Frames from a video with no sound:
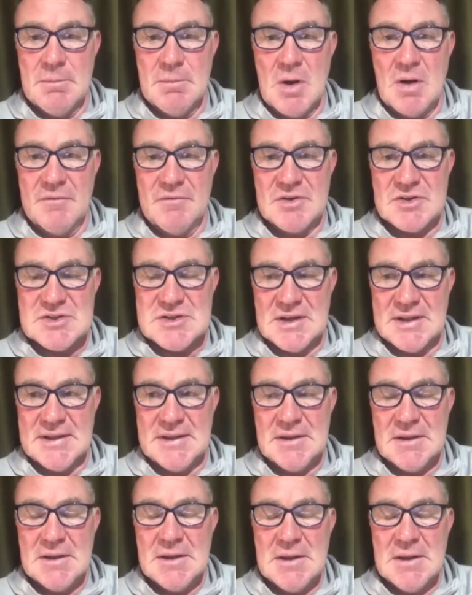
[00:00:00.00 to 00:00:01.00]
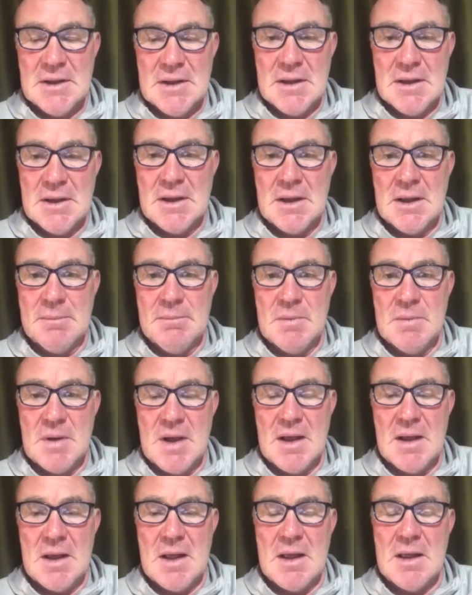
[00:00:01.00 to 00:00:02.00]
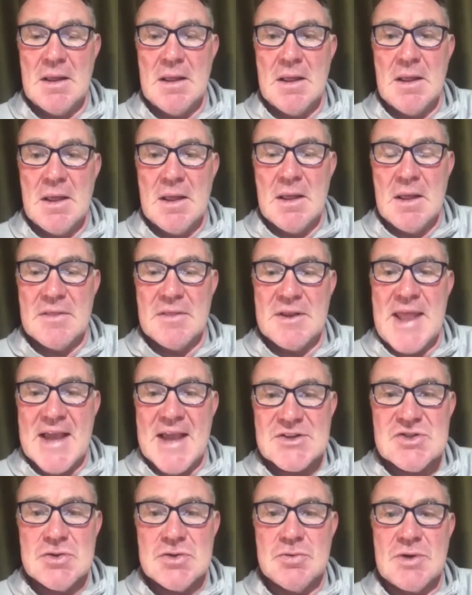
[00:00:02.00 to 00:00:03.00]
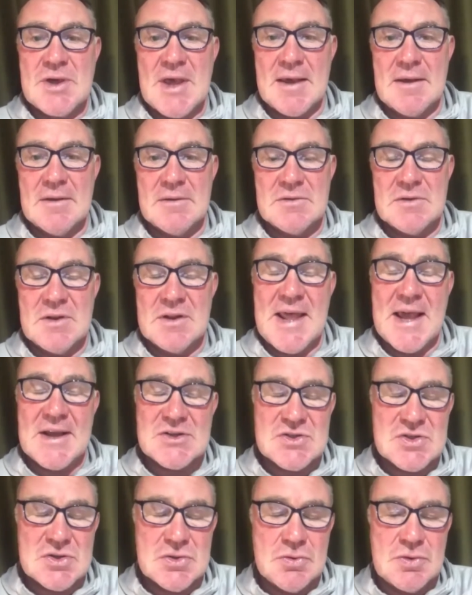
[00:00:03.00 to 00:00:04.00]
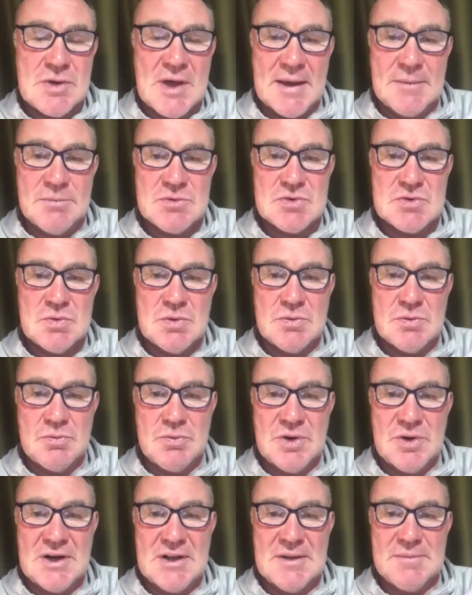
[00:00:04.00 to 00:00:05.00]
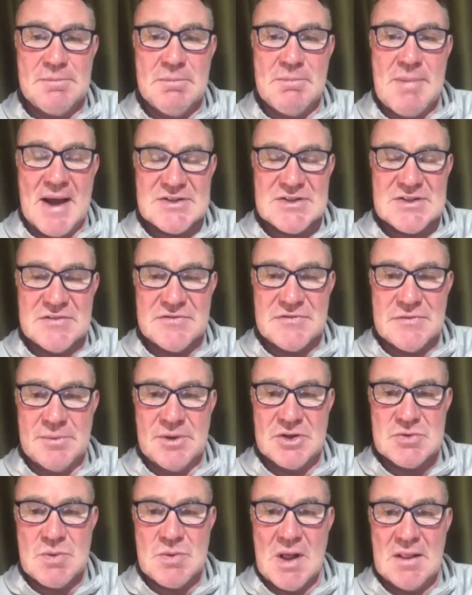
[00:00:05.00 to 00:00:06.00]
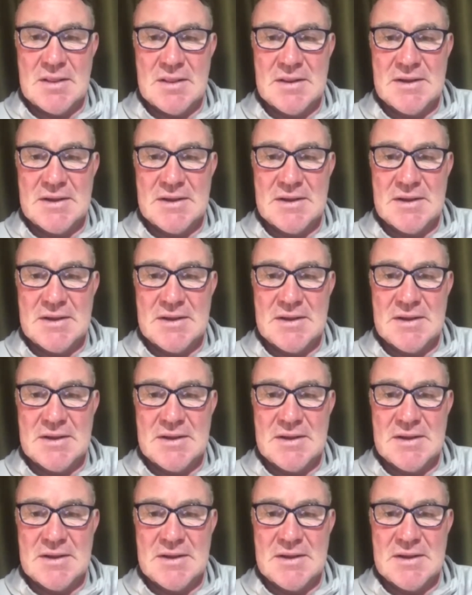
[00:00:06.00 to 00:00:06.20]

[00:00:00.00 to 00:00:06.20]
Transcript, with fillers: Obviously, the next two games were really massive for me as well.